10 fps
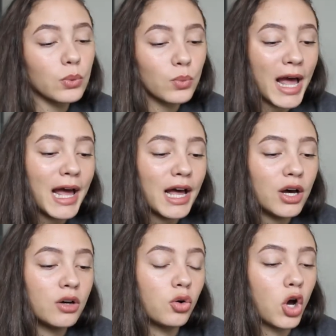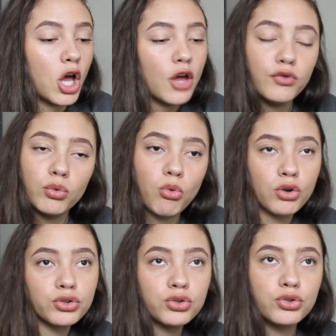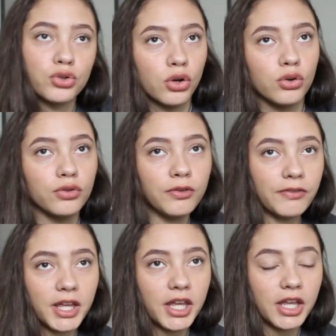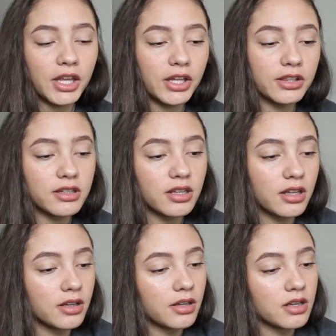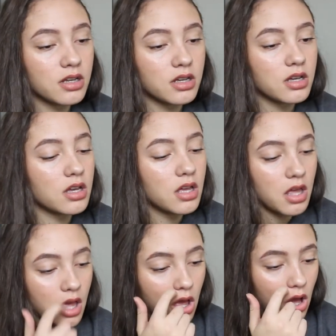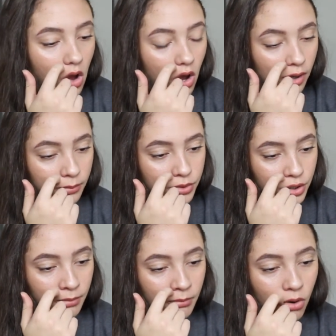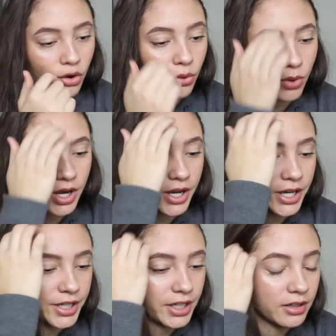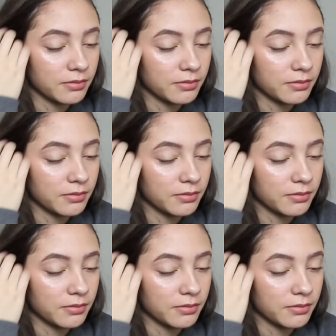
Wow, everyone's so fit. I'm Tim, by the way.